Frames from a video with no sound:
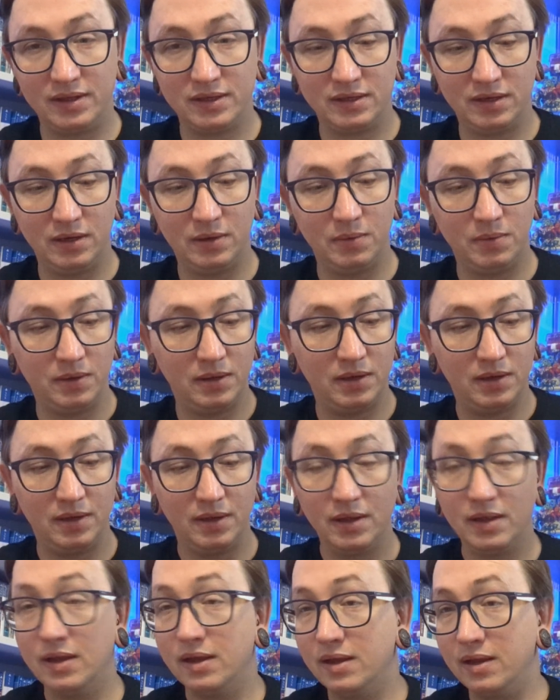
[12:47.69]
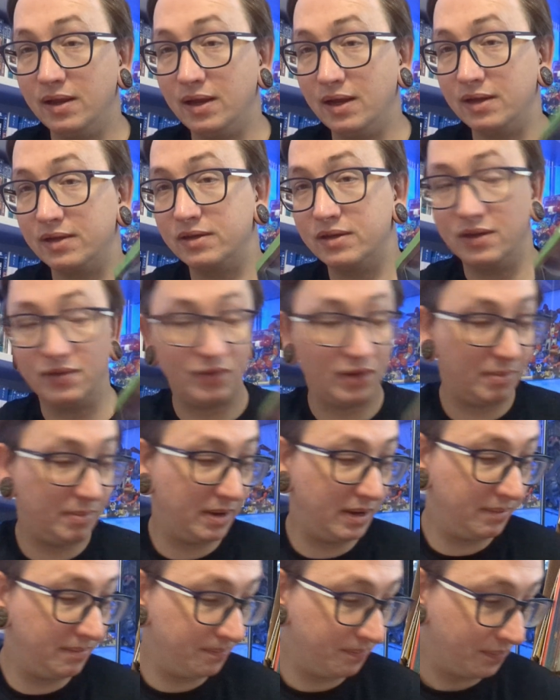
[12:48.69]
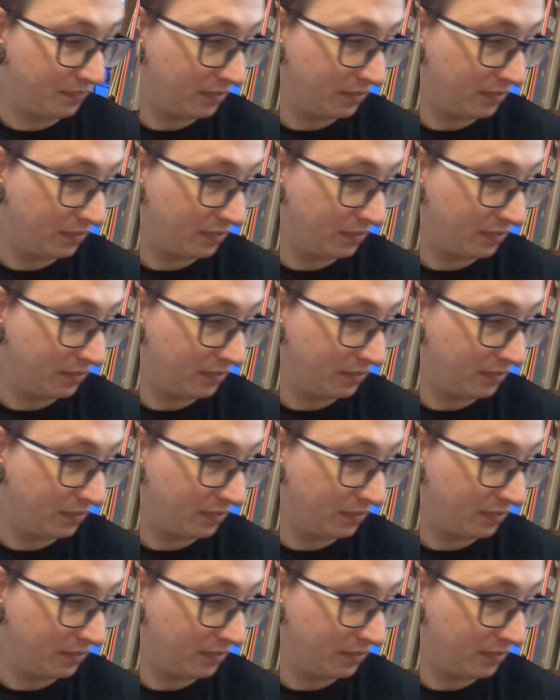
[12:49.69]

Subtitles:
So yeah, cheers for that, mate.